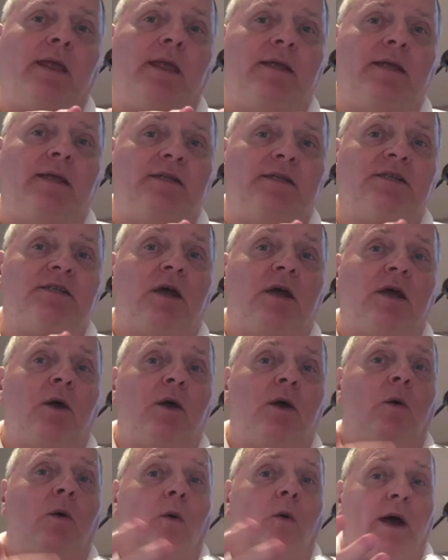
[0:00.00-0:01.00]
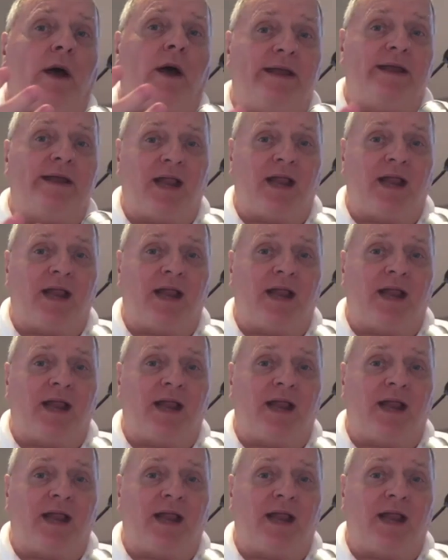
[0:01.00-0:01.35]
is a